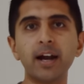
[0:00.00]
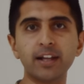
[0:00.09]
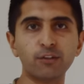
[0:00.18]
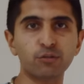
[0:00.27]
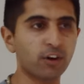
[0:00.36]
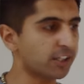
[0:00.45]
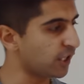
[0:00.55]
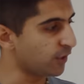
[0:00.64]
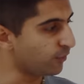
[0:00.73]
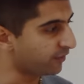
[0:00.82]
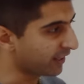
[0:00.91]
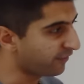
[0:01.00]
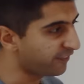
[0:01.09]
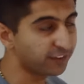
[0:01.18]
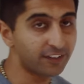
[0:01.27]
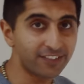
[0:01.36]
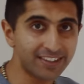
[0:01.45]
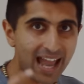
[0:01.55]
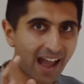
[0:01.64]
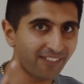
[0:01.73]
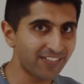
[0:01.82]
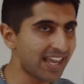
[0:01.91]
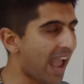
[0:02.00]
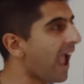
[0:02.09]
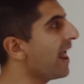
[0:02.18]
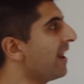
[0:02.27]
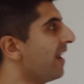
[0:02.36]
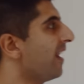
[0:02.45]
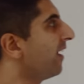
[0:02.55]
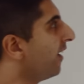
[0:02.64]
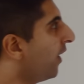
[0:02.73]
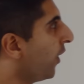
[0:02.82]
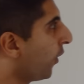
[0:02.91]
the market structure using efficiency at the end.